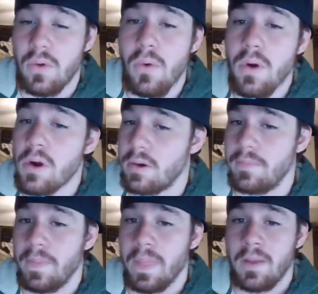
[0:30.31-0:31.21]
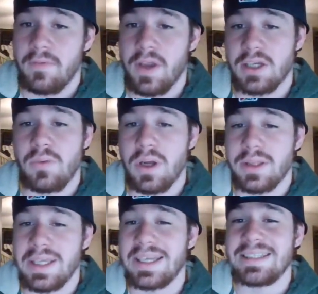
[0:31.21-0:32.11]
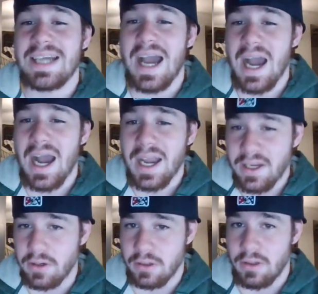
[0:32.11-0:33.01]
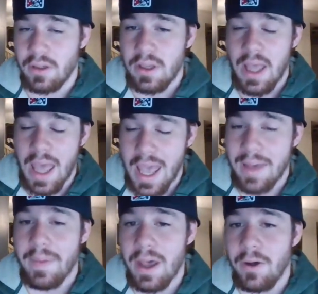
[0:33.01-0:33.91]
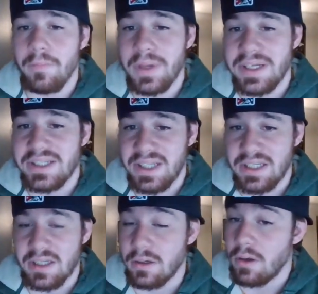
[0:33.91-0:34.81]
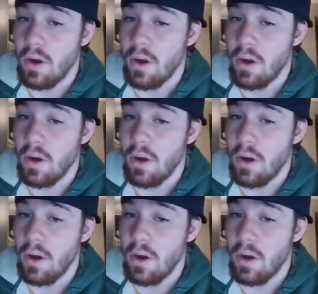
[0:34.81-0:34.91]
Or if you guys want the entire MLB season,